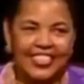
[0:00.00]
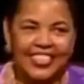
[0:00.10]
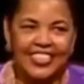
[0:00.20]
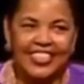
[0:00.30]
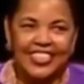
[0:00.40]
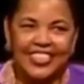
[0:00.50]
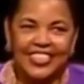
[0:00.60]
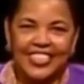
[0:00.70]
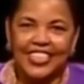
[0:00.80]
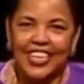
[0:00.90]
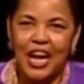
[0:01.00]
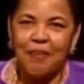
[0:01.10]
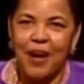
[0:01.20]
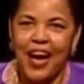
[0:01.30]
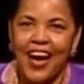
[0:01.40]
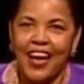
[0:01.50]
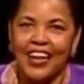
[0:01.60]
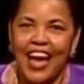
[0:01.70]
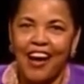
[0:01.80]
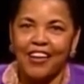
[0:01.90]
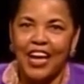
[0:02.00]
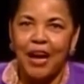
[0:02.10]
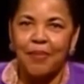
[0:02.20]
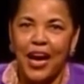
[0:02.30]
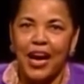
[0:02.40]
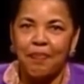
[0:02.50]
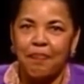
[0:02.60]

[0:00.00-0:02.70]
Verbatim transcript: they are. Let's go, one at a time. Big